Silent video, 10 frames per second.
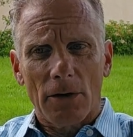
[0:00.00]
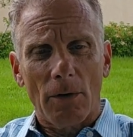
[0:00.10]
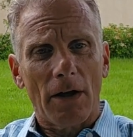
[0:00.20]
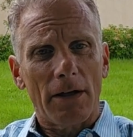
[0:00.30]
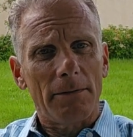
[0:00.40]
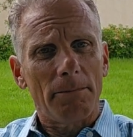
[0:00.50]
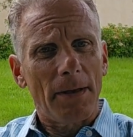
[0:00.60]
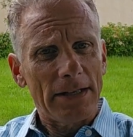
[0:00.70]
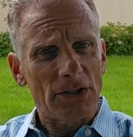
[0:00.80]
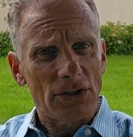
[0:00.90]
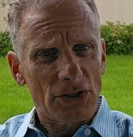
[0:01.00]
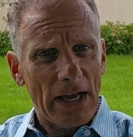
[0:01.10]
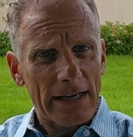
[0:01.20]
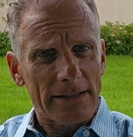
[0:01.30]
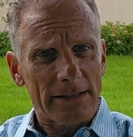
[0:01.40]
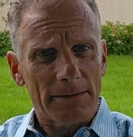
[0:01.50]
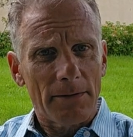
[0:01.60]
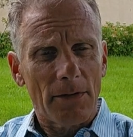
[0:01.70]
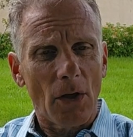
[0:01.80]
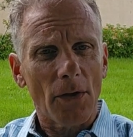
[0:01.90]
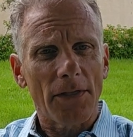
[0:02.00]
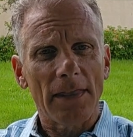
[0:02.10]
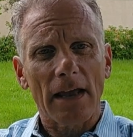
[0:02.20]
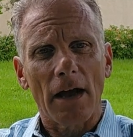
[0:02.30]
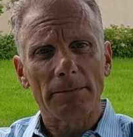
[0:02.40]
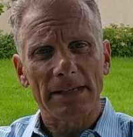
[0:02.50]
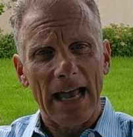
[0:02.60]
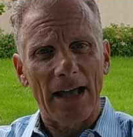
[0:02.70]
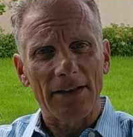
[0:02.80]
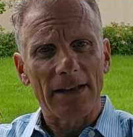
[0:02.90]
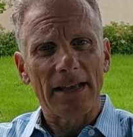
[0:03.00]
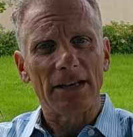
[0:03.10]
Well, in pension checks, the only thing that comes out